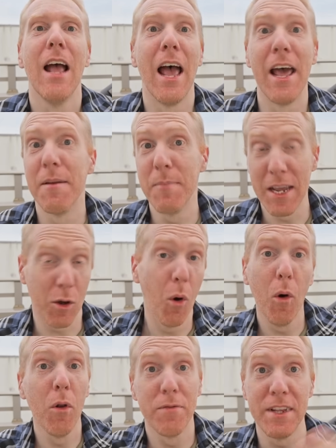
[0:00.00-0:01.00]
and make
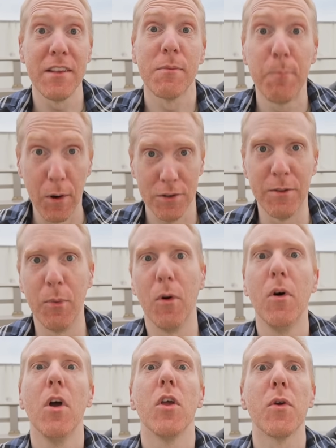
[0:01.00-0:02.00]
all of this possible,